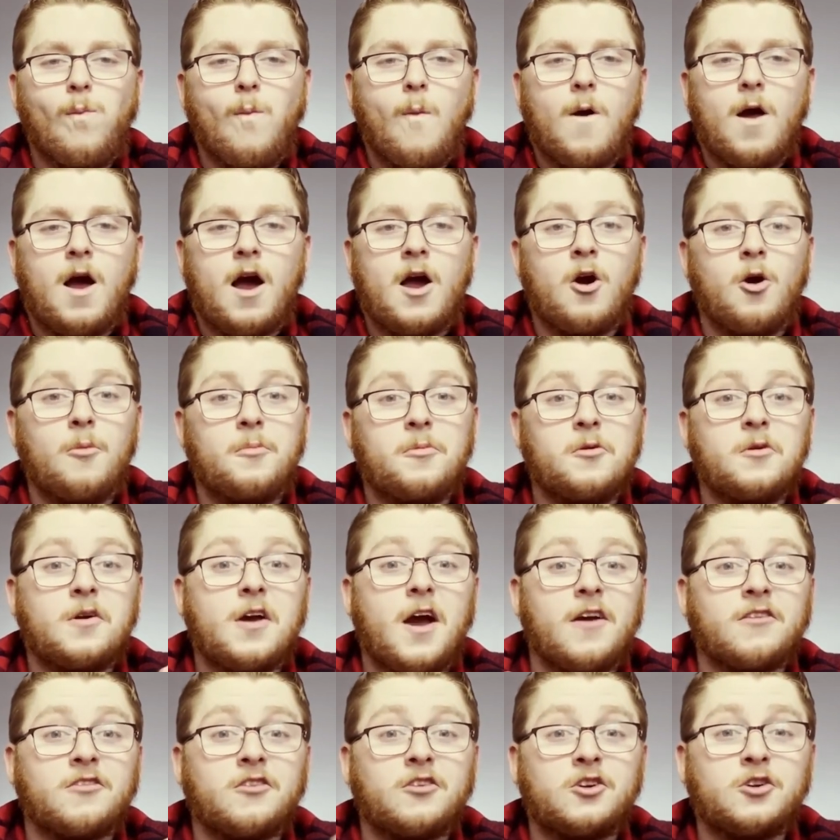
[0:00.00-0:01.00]
I hope you
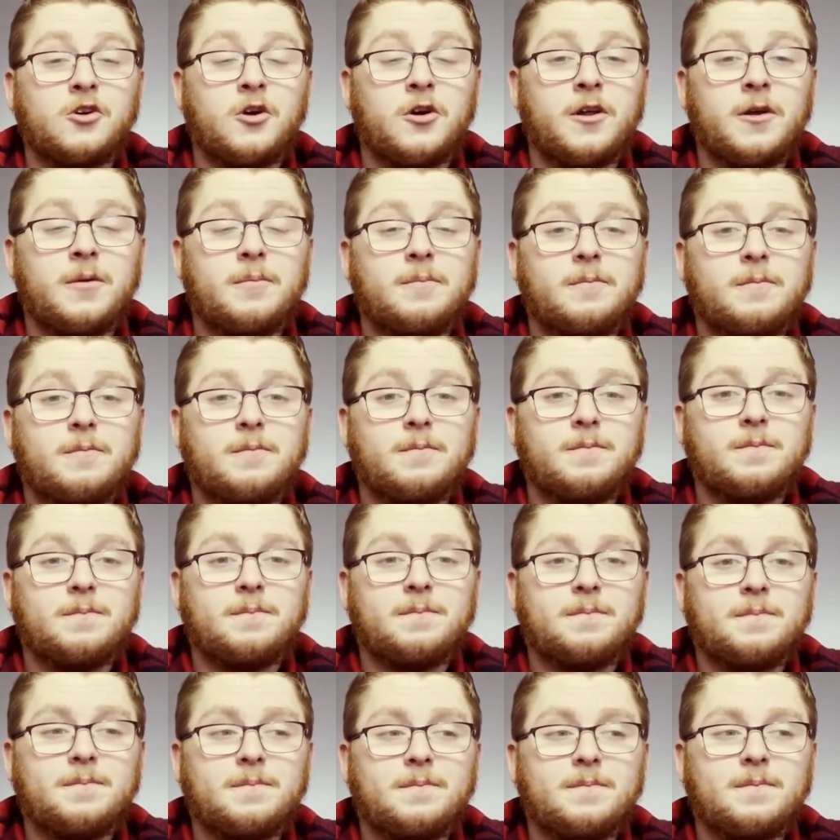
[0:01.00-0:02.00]
guys enjoyed it.
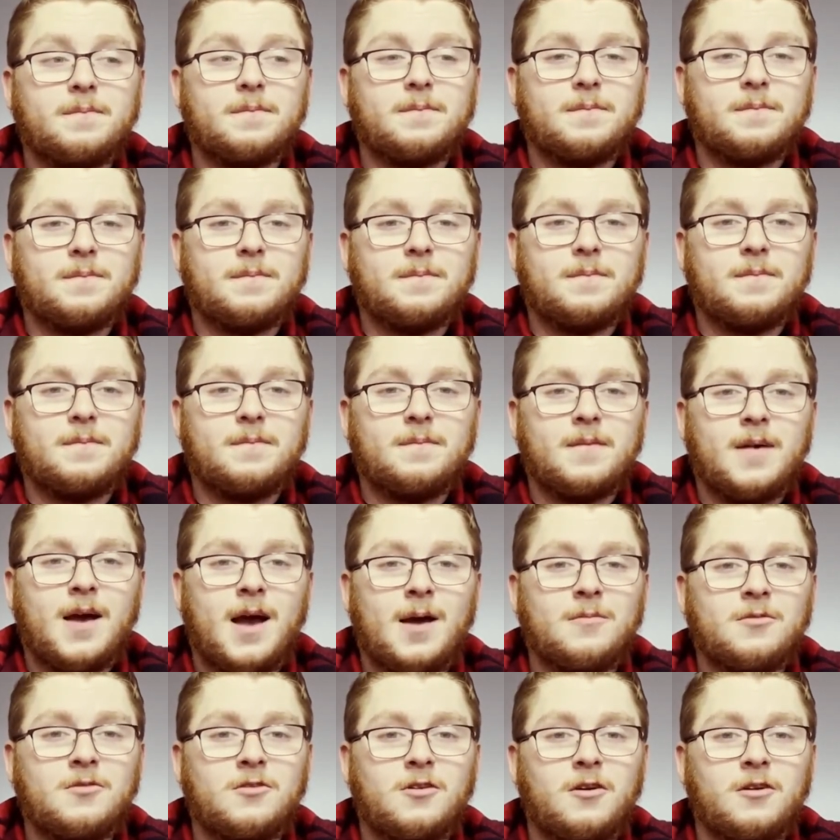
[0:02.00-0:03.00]

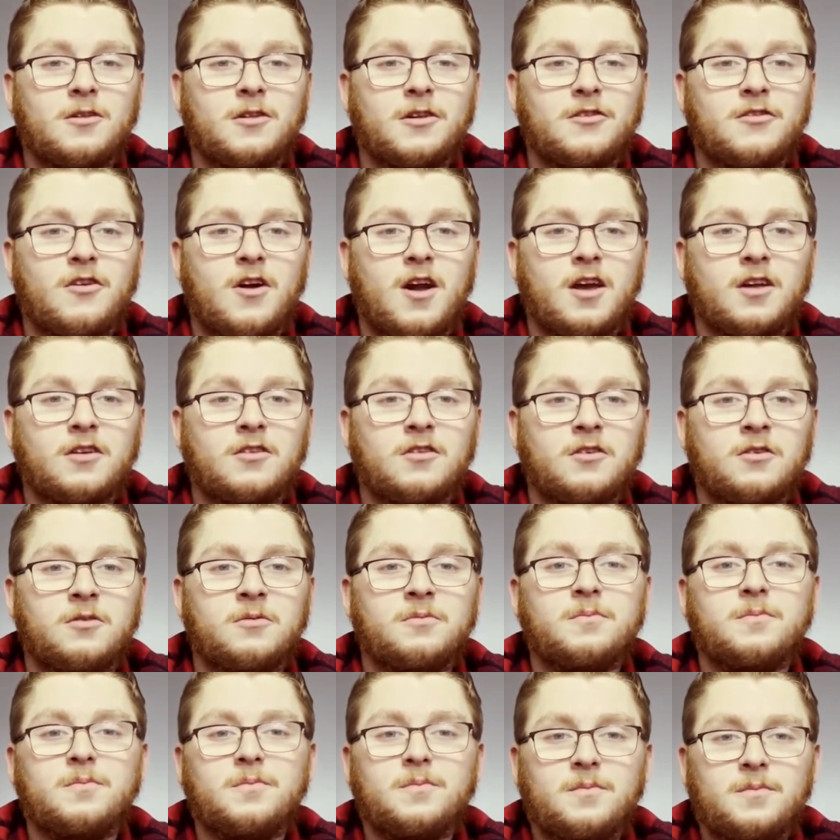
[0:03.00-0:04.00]
I'm certainly trying to.
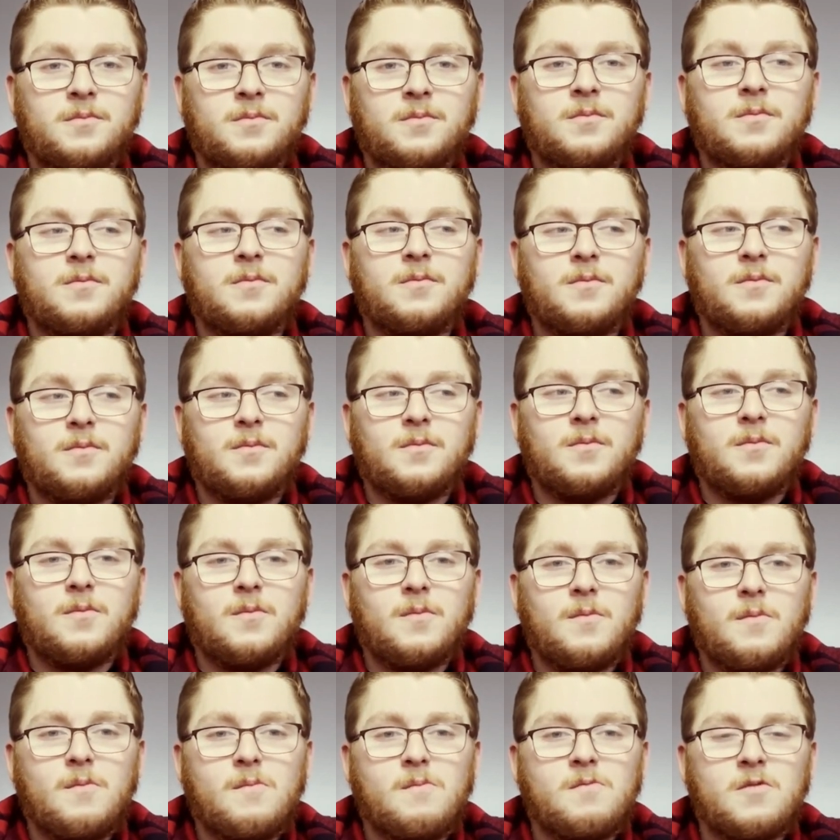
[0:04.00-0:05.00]

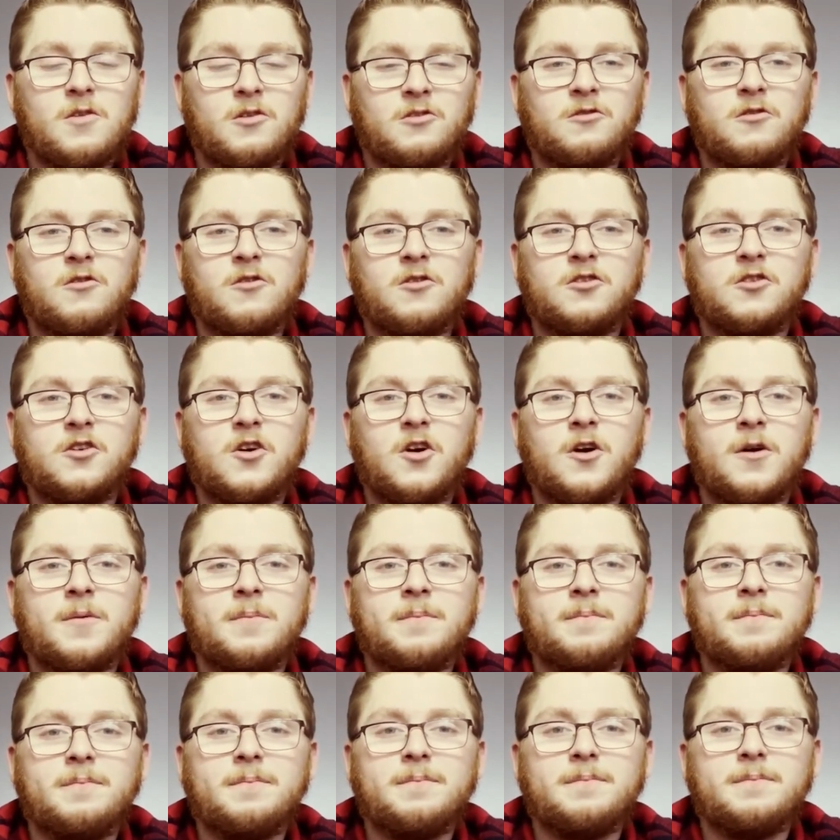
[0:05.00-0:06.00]
This food's
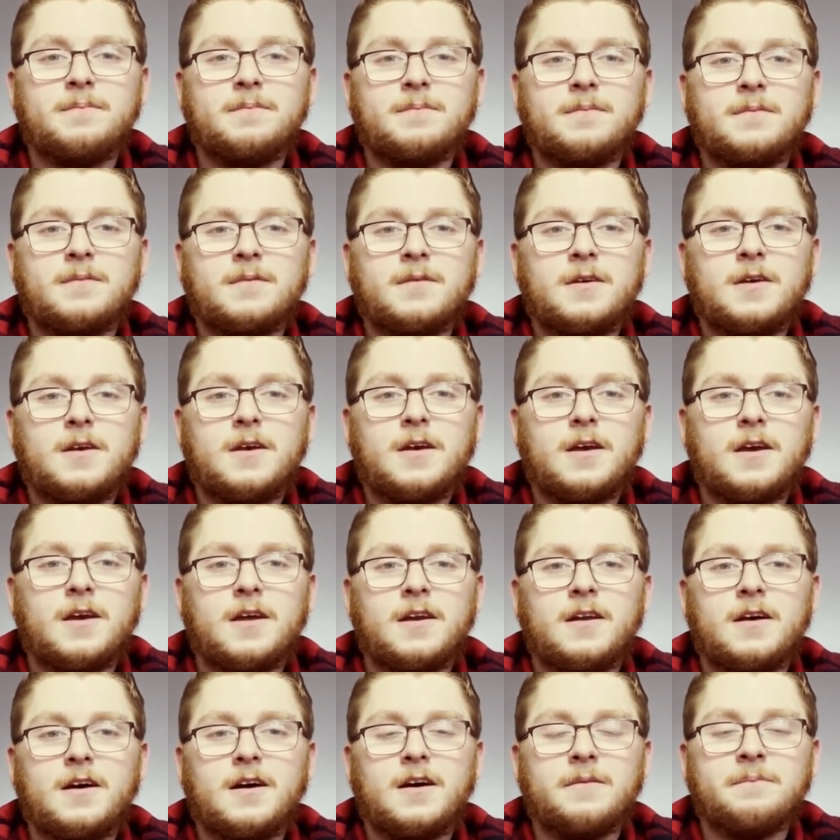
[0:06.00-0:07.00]
good,
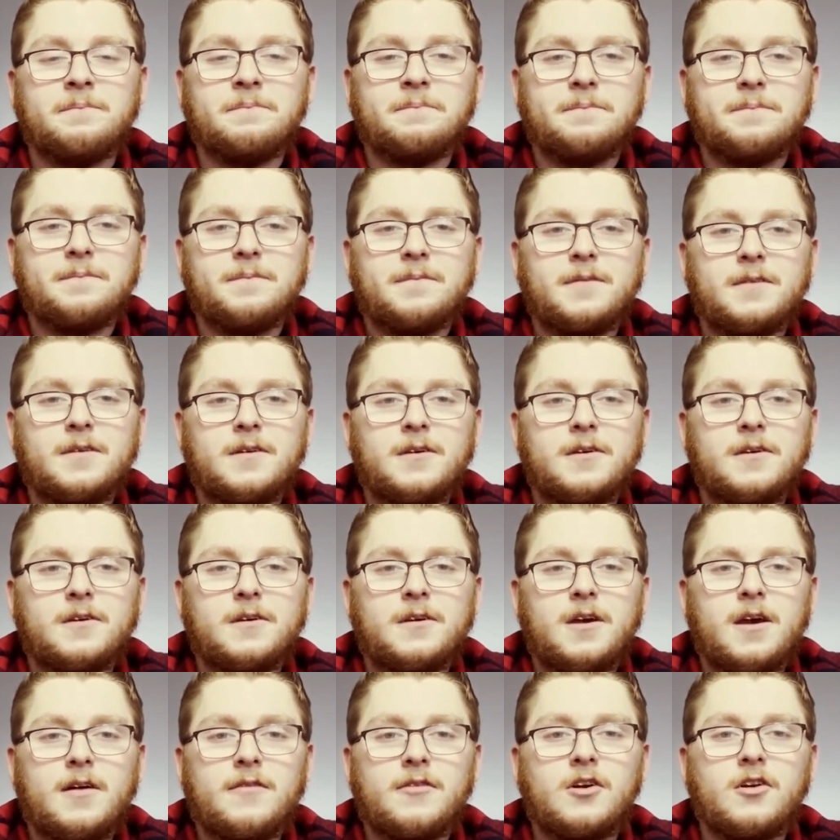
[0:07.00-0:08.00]
and have
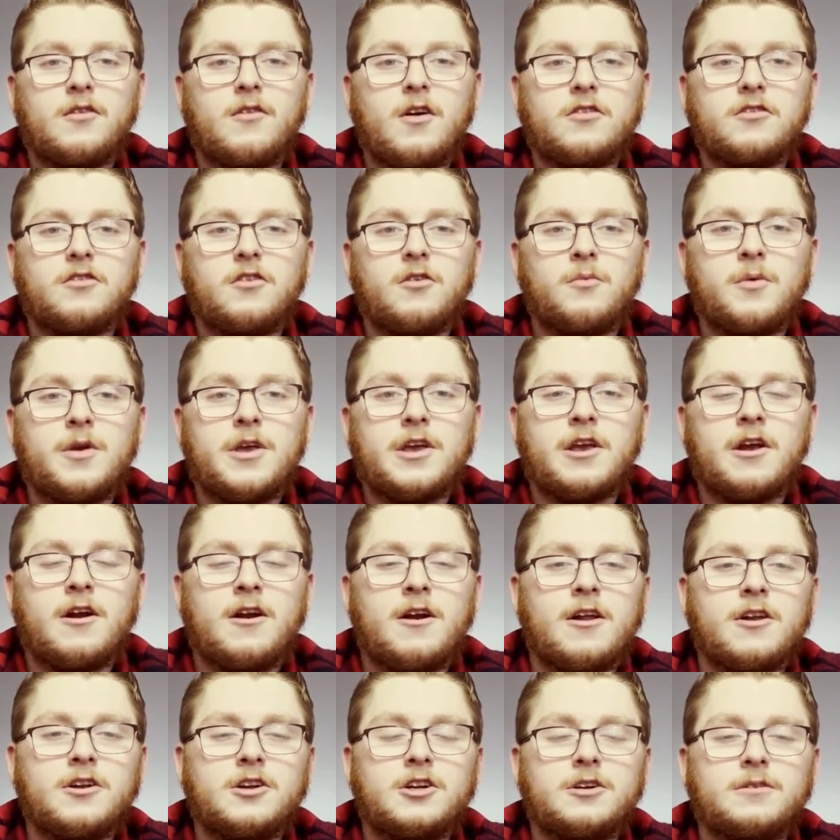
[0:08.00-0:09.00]
a good rest of your week,
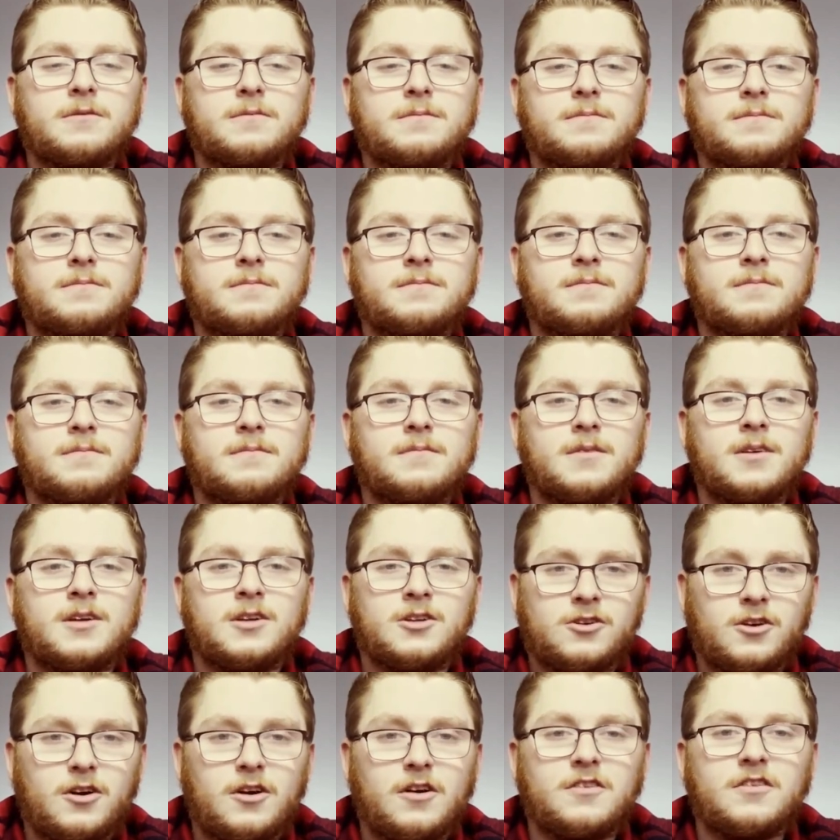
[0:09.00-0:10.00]
Heritage.
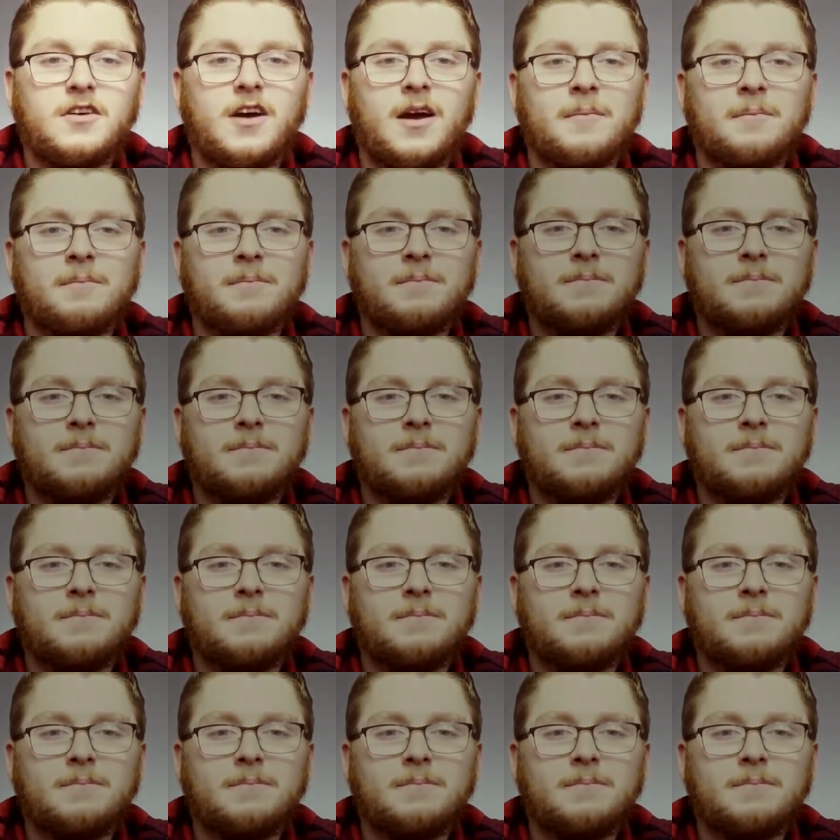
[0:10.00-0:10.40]
Enjoy your time.